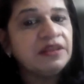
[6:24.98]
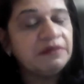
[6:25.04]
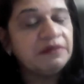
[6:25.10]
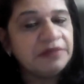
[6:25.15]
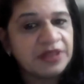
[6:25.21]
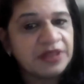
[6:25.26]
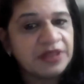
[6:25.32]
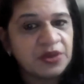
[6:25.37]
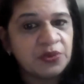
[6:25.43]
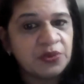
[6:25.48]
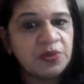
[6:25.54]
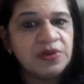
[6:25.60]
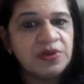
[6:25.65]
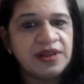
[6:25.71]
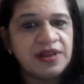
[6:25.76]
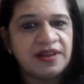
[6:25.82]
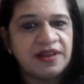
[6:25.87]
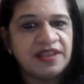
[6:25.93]
the
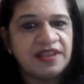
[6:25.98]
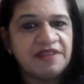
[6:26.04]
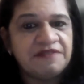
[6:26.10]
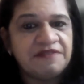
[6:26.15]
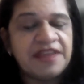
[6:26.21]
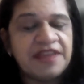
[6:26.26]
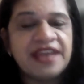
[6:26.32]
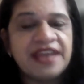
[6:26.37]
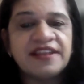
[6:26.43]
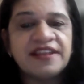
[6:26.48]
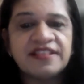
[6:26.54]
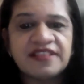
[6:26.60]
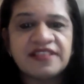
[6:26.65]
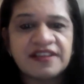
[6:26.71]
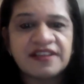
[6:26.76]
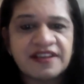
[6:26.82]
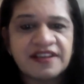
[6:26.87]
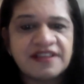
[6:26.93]
rural, where
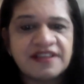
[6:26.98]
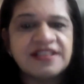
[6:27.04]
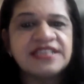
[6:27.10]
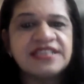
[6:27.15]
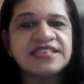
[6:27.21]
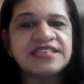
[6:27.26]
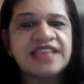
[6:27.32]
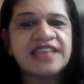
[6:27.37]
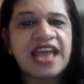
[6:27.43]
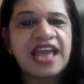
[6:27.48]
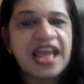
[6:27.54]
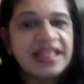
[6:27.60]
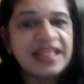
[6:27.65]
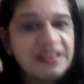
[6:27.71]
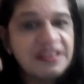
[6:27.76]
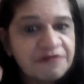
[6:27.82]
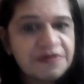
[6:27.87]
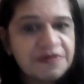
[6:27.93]
the girls
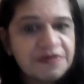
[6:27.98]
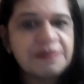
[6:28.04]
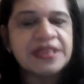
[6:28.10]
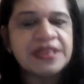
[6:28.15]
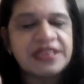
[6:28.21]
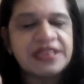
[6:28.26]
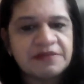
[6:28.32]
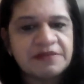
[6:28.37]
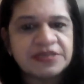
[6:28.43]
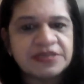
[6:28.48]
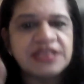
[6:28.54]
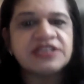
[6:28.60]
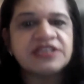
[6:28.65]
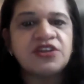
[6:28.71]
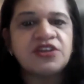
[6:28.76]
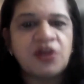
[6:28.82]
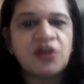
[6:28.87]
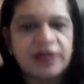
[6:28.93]
and the women
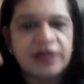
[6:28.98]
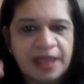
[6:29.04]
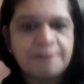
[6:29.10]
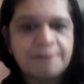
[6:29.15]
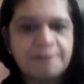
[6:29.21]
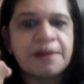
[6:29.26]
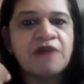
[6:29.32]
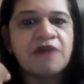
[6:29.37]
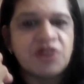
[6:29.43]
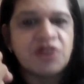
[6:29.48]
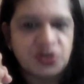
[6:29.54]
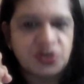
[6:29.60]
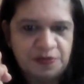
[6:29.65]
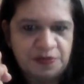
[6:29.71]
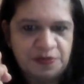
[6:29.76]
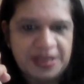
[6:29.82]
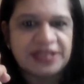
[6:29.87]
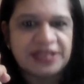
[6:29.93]
themselves are not empowered to
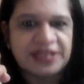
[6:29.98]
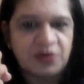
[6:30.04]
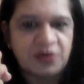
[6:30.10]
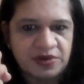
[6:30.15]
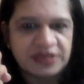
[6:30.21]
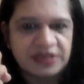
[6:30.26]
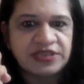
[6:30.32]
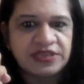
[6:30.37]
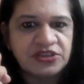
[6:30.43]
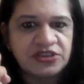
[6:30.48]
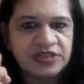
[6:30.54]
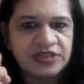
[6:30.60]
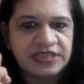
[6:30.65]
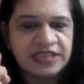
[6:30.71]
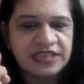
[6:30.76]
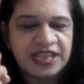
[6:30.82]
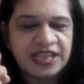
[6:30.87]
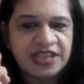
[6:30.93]
make their own
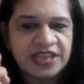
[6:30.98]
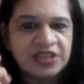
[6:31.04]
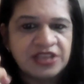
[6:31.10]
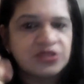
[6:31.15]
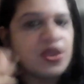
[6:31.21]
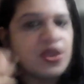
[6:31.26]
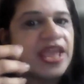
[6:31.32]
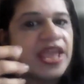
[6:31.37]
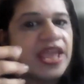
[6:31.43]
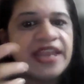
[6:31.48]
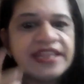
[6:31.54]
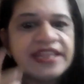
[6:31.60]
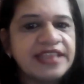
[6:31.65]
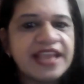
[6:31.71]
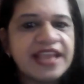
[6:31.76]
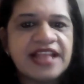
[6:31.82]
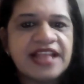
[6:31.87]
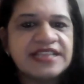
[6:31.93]
decisions. So
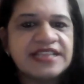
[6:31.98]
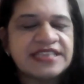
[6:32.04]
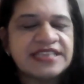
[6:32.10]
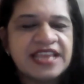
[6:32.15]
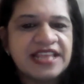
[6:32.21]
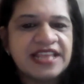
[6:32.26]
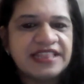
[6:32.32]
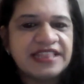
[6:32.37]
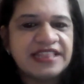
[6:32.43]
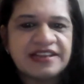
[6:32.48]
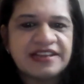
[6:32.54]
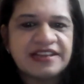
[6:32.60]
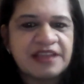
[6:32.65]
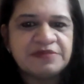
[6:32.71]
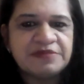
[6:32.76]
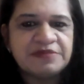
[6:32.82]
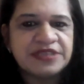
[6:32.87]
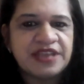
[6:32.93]
anything else that
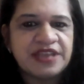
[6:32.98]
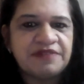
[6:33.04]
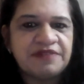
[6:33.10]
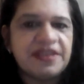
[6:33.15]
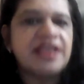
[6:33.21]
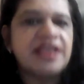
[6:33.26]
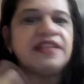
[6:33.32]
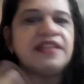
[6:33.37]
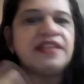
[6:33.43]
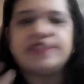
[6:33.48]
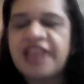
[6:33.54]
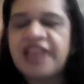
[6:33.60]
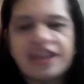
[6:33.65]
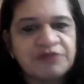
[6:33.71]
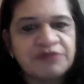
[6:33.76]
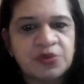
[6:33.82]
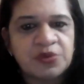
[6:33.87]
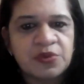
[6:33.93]
comes their way, they
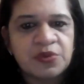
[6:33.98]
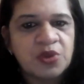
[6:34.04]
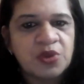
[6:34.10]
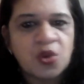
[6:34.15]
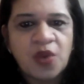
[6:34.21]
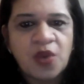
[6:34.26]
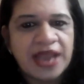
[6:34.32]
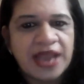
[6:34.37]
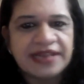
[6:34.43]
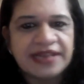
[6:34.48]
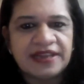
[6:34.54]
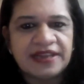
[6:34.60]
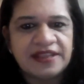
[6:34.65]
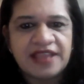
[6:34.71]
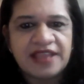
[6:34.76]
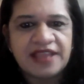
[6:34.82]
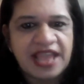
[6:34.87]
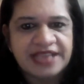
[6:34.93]
have to
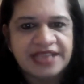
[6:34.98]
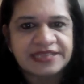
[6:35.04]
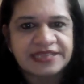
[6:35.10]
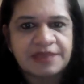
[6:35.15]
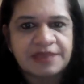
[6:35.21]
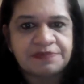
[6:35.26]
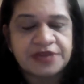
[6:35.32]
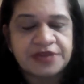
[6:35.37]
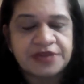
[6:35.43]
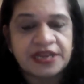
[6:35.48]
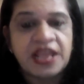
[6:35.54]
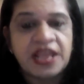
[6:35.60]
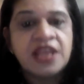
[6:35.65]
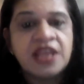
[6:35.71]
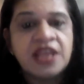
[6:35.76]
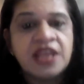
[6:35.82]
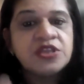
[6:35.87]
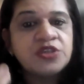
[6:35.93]
quietly accept it.
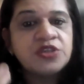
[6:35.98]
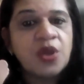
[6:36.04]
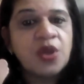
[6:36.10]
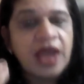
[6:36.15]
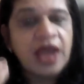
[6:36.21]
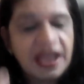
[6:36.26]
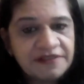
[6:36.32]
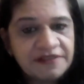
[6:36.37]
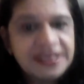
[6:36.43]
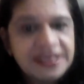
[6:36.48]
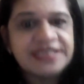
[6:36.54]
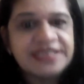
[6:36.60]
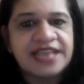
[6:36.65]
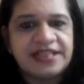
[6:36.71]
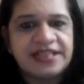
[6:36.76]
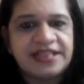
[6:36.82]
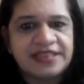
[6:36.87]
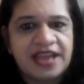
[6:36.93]
So having
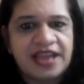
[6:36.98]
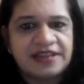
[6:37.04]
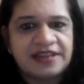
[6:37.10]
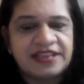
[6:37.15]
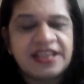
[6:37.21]
said that,